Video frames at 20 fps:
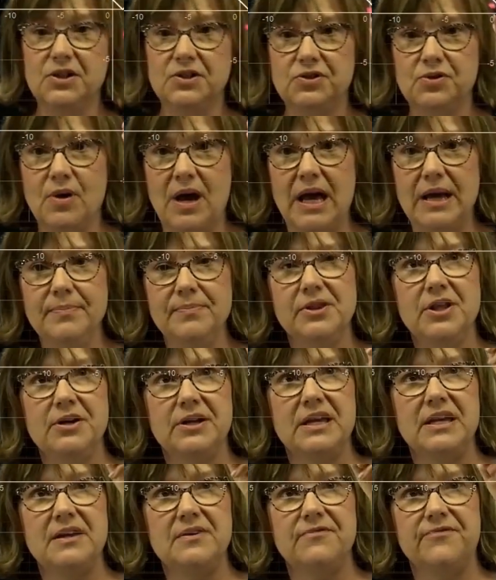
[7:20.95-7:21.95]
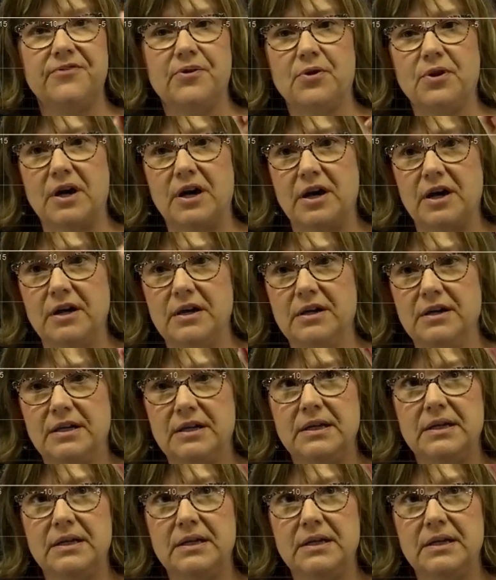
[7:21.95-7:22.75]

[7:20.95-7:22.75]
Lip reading: So I'm looking for